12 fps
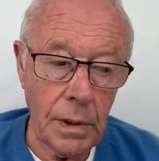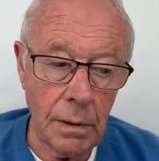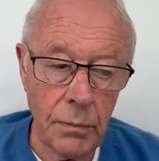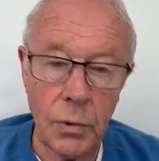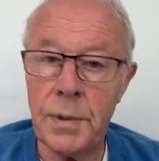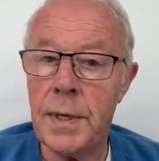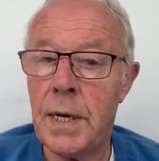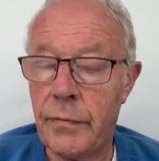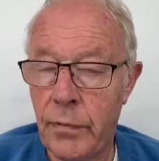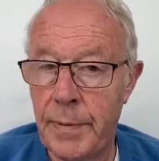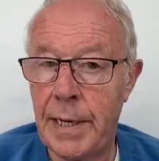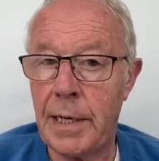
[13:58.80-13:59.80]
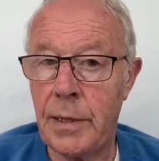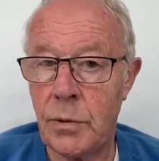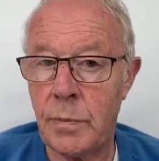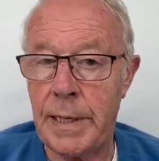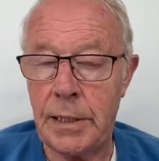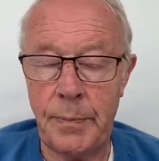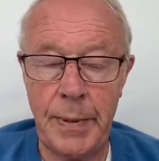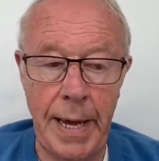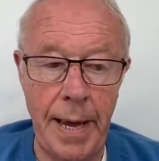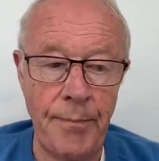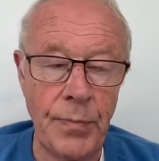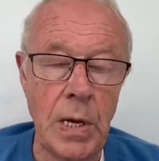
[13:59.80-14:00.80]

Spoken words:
more than £500 million he was made to pay.